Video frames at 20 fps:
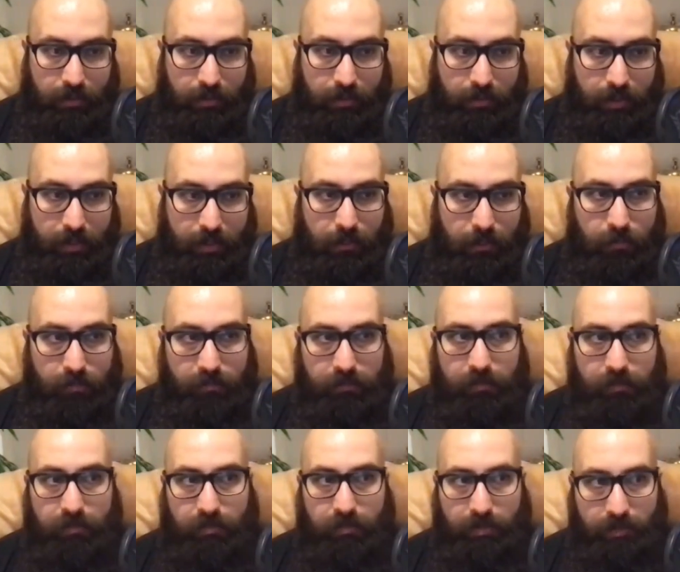like, you
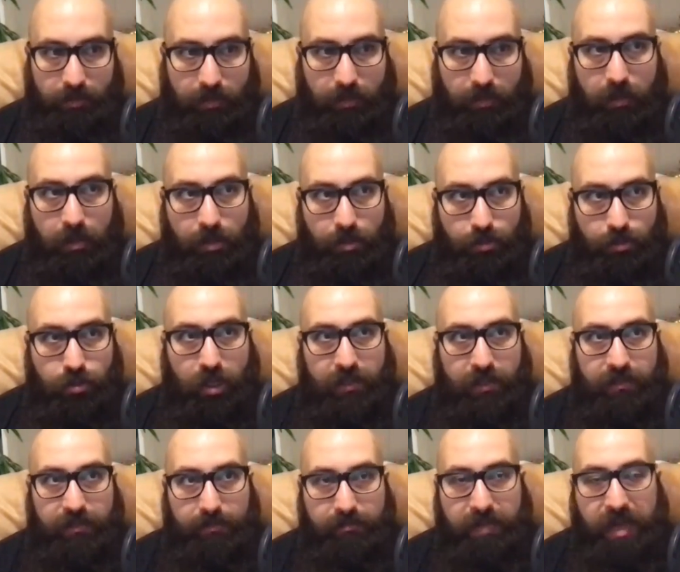know,
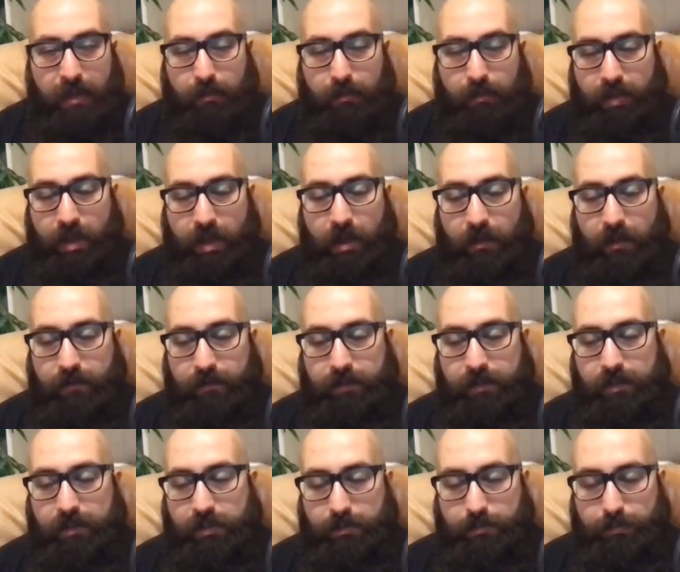shut the mouth of
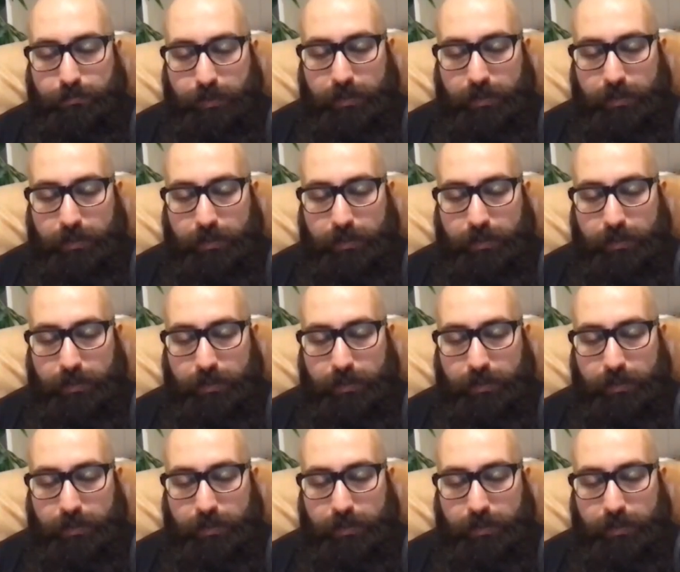the